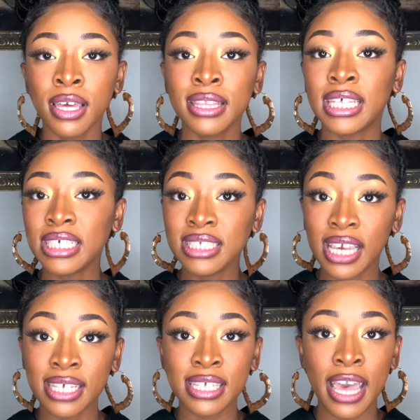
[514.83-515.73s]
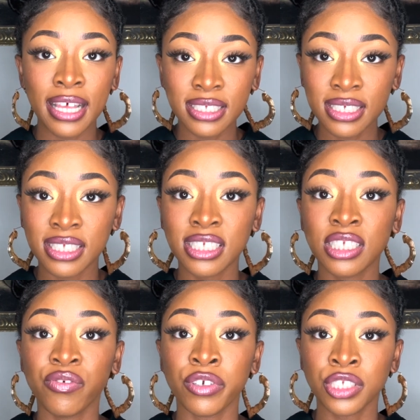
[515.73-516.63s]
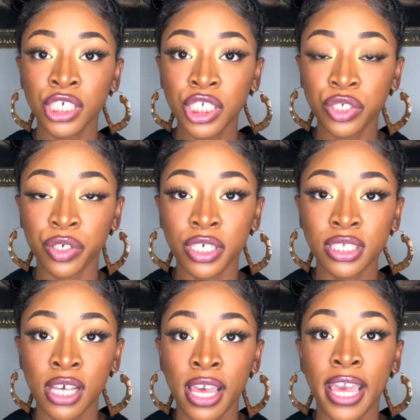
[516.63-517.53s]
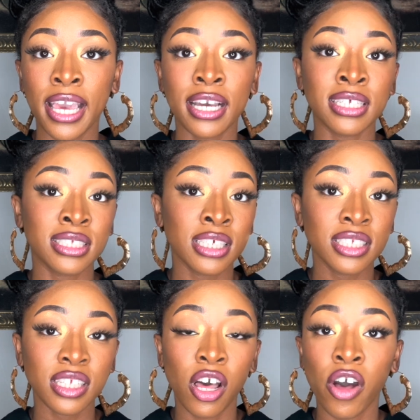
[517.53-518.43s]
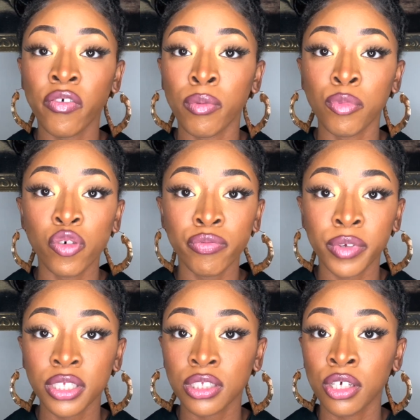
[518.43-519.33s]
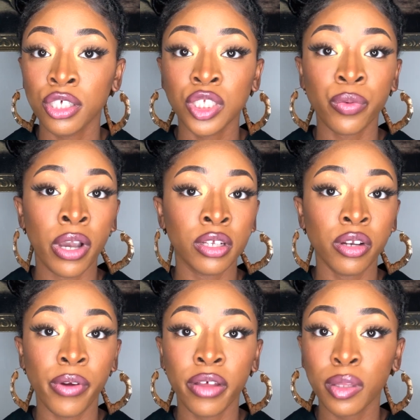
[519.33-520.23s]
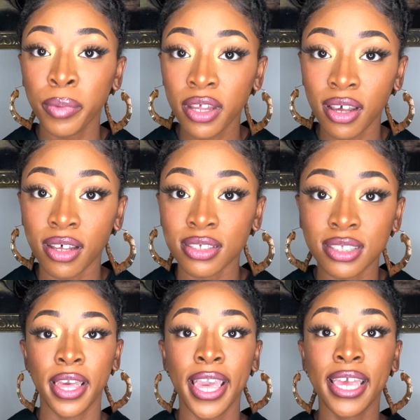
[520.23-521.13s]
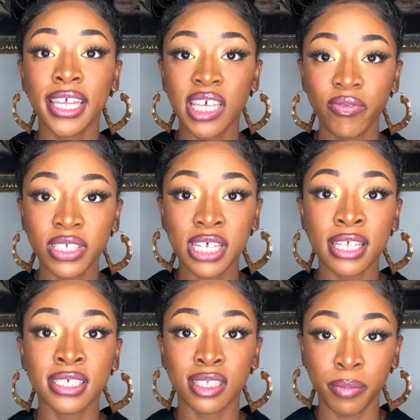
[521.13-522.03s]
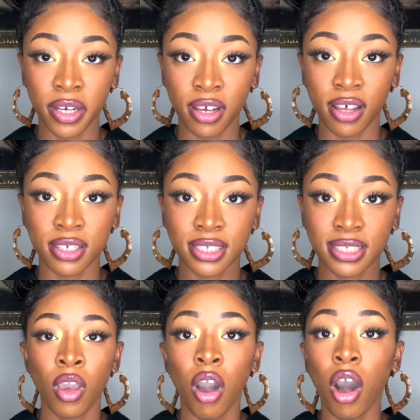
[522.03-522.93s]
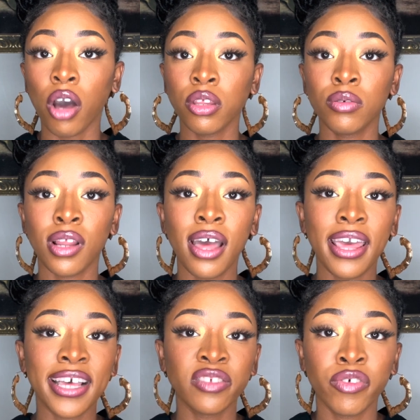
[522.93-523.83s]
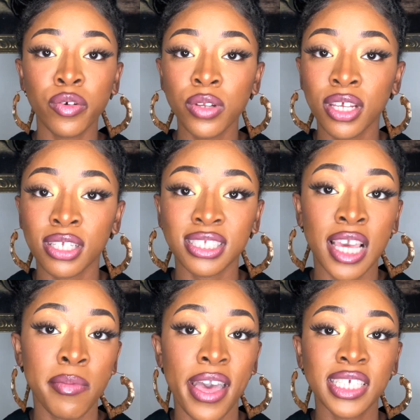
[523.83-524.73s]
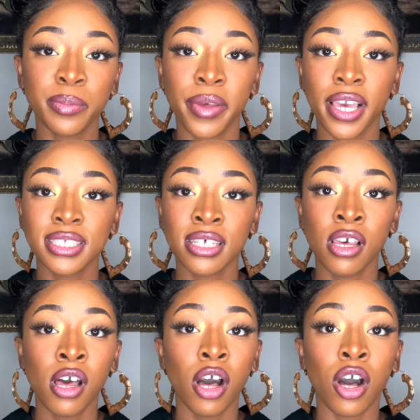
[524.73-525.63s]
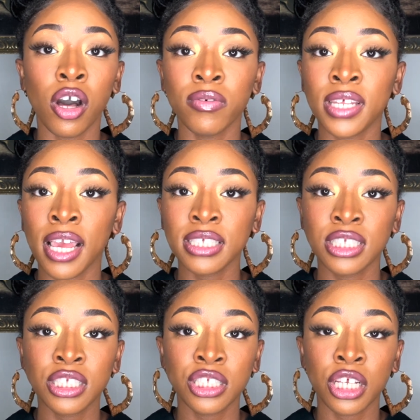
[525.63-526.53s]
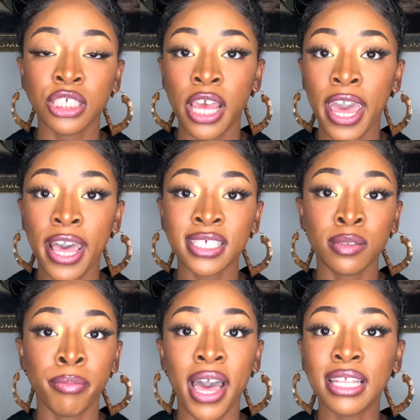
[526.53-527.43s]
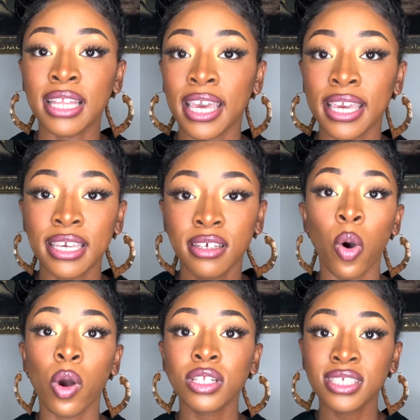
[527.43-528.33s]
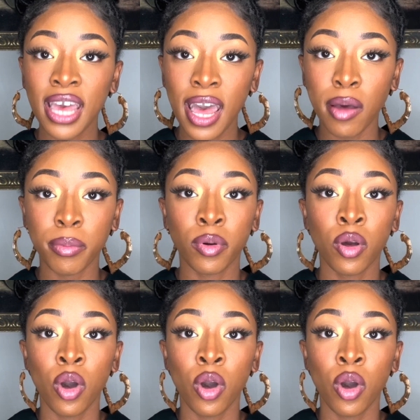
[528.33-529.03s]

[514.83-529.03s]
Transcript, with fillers: This dance has existed for centuries and consists of movements surrounded around the buttocks and emphasizing the buttocks, although not as viewed in the same aspects of dances such as ballet or tap.